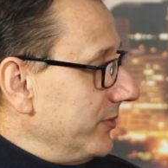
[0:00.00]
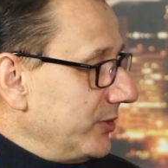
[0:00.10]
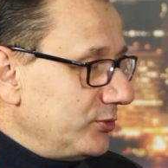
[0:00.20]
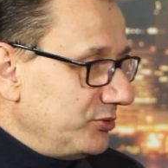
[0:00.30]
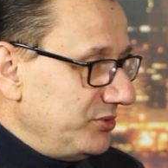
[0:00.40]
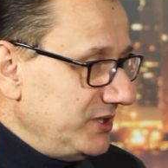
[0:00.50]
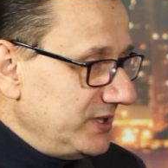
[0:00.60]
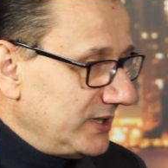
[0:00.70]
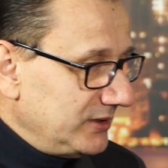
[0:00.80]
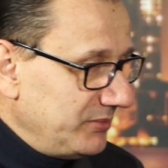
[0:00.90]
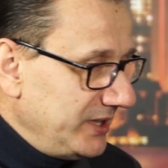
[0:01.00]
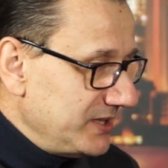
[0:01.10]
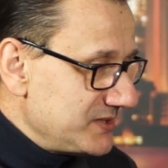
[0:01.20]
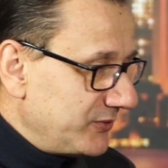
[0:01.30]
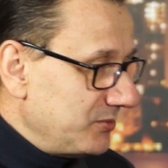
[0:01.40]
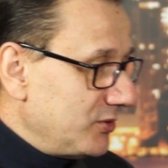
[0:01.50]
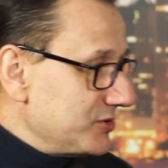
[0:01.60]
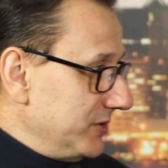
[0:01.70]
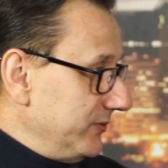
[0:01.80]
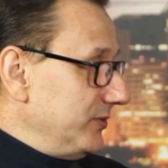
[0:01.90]
There could be Albanians from
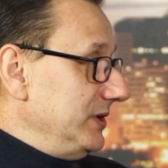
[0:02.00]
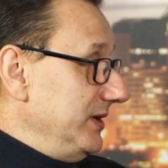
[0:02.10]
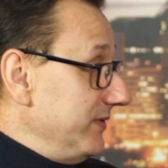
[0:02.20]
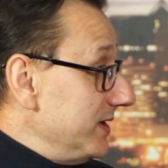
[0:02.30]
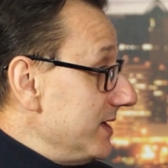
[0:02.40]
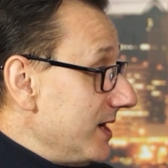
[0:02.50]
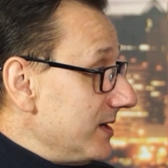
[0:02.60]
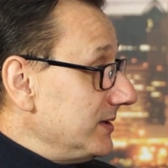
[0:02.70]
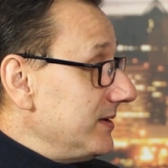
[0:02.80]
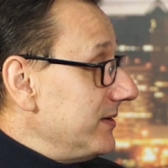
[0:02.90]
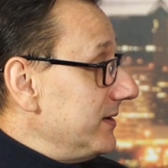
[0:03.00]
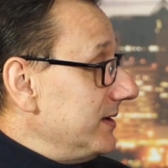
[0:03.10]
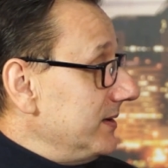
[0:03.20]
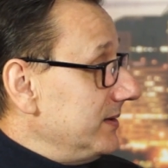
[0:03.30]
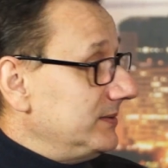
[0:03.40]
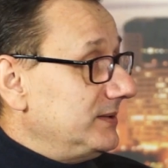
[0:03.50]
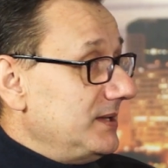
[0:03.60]
Kosovo living in Canada that